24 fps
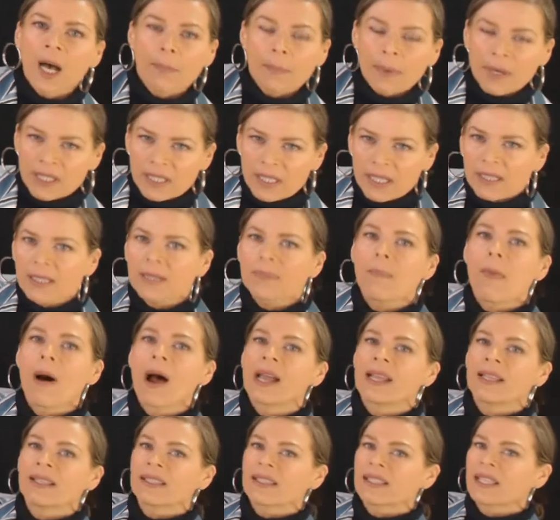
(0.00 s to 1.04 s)
abundance
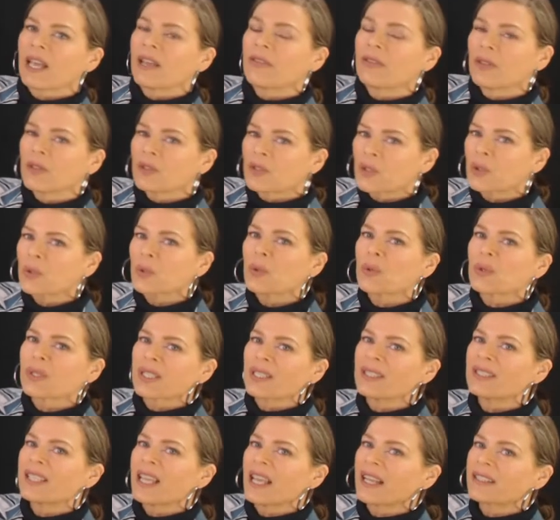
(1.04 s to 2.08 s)
mindset and the tools
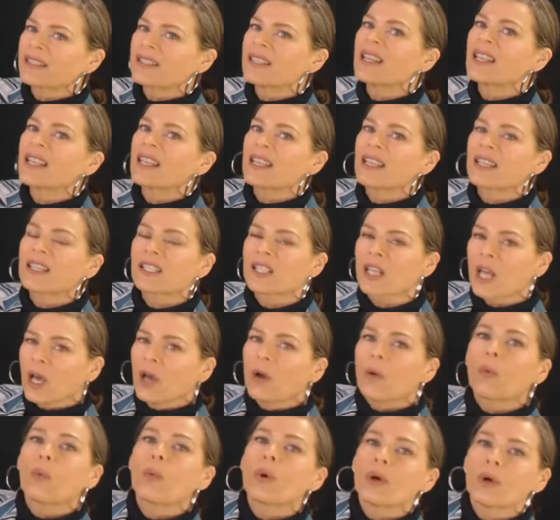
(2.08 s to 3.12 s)
and techniques
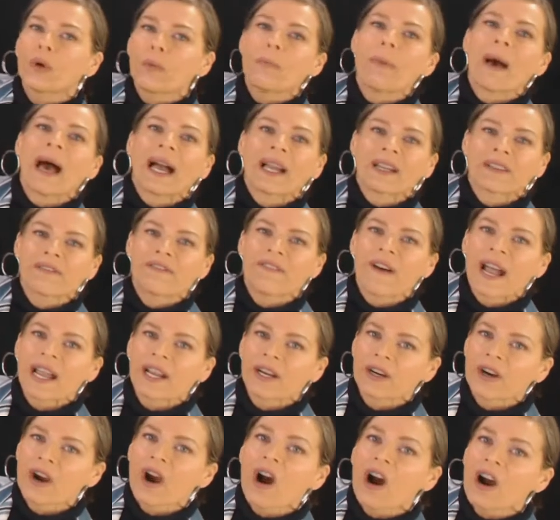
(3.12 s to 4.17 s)
will
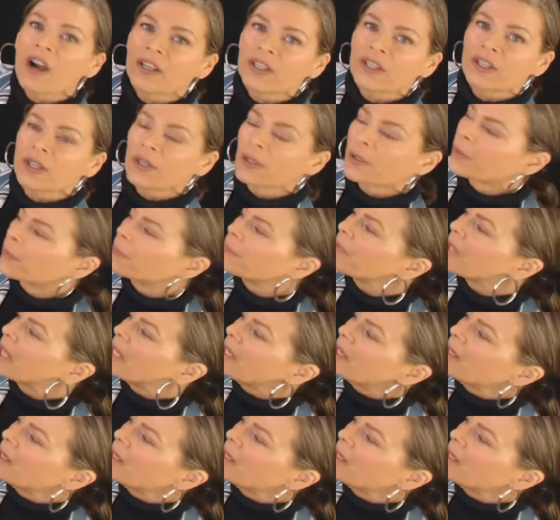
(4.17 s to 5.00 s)
backfire on you.